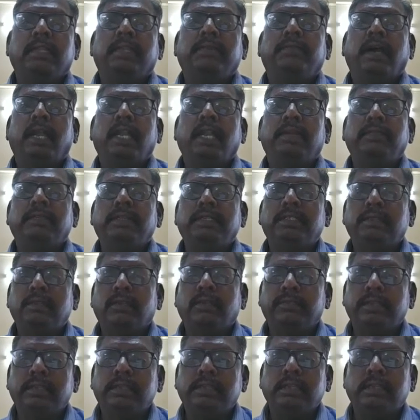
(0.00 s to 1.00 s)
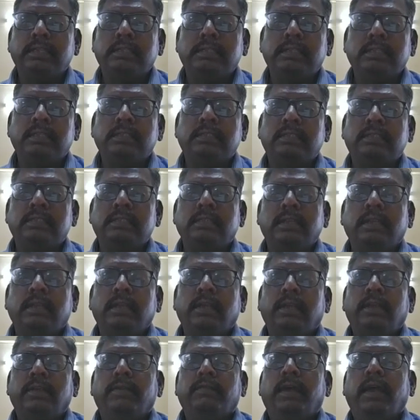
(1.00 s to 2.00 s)
then the valuation of the
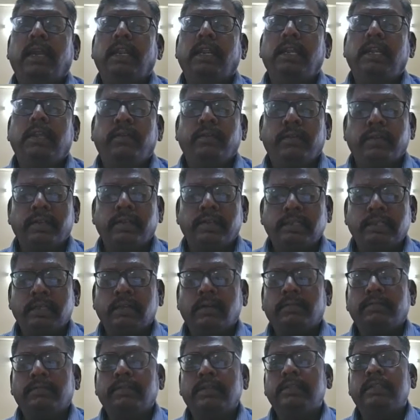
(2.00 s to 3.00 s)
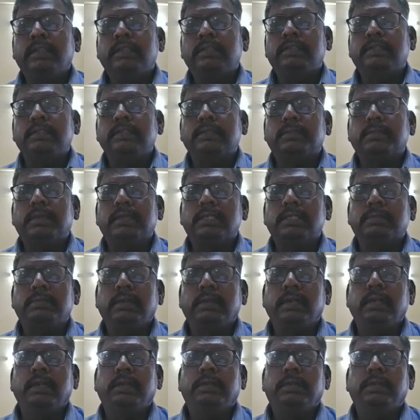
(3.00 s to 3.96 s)
thesis. Valuation of the thesis must